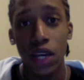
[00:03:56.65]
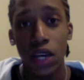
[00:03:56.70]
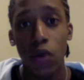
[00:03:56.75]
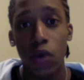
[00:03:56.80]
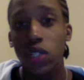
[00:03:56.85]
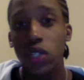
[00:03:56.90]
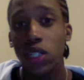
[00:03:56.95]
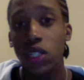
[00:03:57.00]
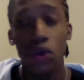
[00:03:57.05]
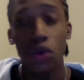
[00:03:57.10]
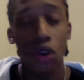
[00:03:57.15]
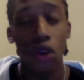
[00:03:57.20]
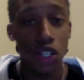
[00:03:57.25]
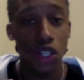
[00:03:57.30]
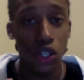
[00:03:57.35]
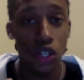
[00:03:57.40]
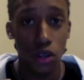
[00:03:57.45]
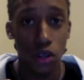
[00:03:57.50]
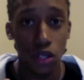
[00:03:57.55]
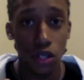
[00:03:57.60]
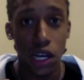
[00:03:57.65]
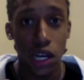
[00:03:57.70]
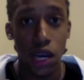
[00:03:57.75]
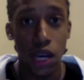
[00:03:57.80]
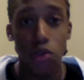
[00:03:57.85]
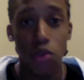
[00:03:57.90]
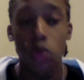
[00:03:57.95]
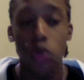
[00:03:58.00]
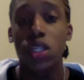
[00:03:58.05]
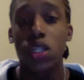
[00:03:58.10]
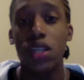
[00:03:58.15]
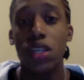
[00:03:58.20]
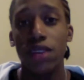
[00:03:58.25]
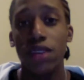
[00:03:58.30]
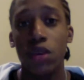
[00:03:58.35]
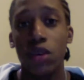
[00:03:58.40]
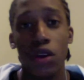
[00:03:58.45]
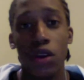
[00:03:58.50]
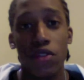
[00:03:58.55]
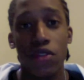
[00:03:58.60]
it will still last a long time, so it's
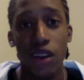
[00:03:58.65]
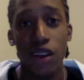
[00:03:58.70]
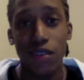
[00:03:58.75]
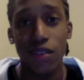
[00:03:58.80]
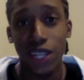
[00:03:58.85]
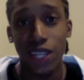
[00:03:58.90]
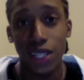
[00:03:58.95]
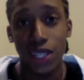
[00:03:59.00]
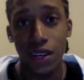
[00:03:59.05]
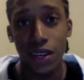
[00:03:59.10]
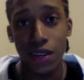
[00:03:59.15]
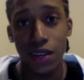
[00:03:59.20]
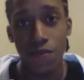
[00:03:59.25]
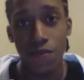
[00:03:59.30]
definitely worth $5.99.